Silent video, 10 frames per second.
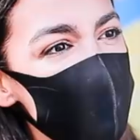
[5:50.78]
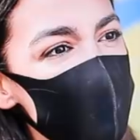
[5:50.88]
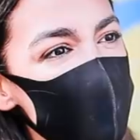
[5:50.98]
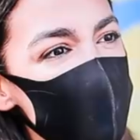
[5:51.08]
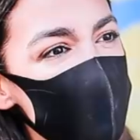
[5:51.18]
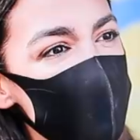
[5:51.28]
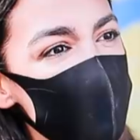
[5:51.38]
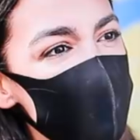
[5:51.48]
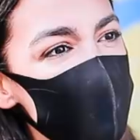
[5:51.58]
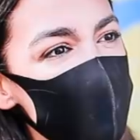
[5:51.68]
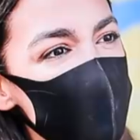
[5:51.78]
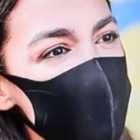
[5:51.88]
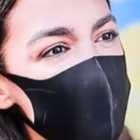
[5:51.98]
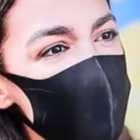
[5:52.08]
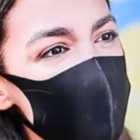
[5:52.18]

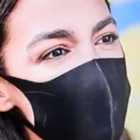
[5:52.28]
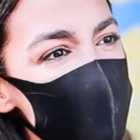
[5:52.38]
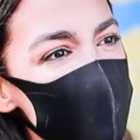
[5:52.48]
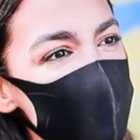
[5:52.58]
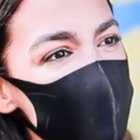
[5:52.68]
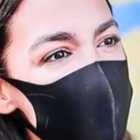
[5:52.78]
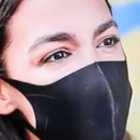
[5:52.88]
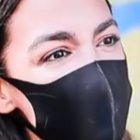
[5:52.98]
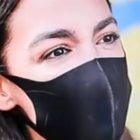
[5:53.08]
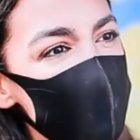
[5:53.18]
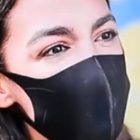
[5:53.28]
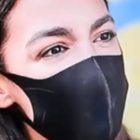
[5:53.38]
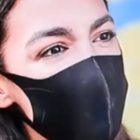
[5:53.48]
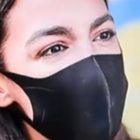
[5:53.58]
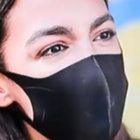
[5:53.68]

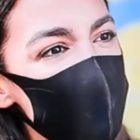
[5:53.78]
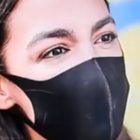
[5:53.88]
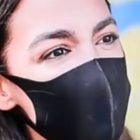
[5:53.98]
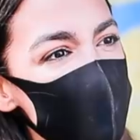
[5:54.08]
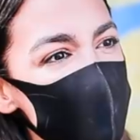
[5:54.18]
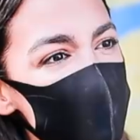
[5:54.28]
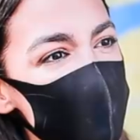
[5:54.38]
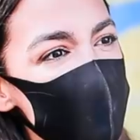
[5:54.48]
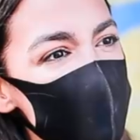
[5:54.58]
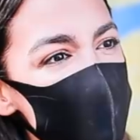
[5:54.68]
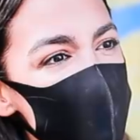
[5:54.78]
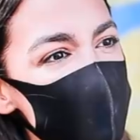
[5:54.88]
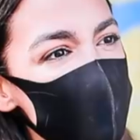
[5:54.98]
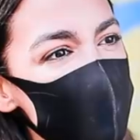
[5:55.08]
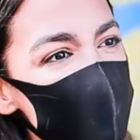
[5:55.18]

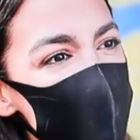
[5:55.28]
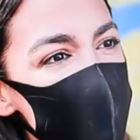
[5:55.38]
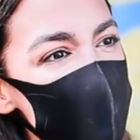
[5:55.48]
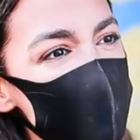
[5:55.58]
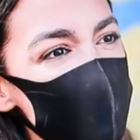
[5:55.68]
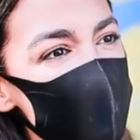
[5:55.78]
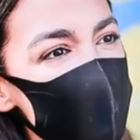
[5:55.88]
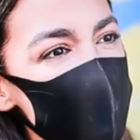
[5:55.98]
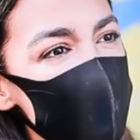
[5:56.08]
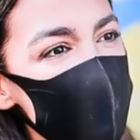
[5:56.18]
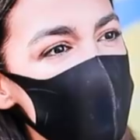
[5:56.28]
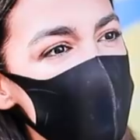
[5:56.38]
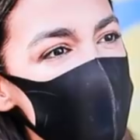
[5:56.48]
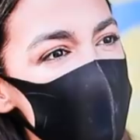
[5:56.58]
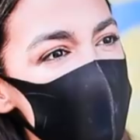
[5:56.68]

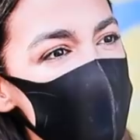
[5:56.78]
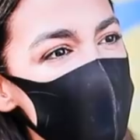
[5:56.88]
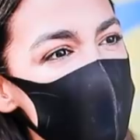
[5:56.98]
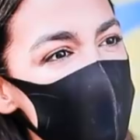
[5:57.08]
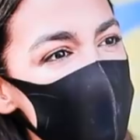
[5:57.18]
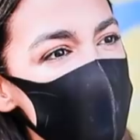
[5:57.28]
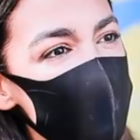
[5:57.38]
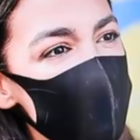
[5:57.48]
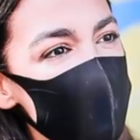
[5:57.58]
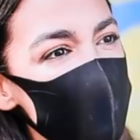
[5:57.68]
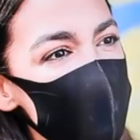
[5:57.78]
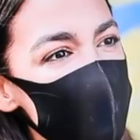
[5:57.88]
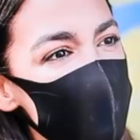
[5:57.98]
This person isn't speaking.